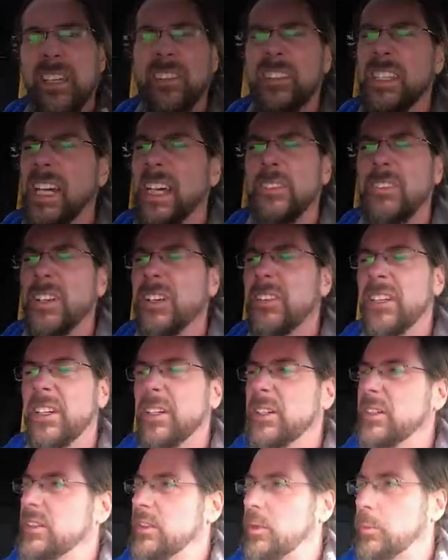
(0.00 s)
is not very
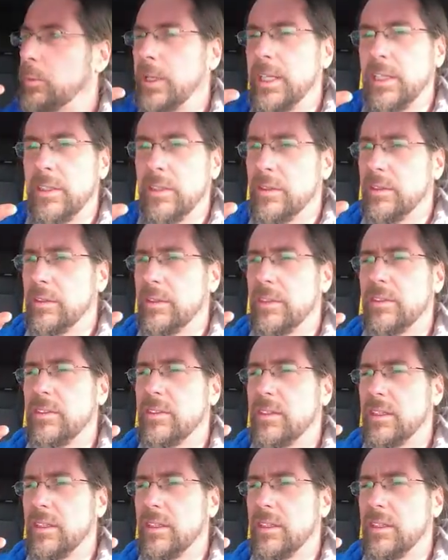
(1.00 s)
good. The window is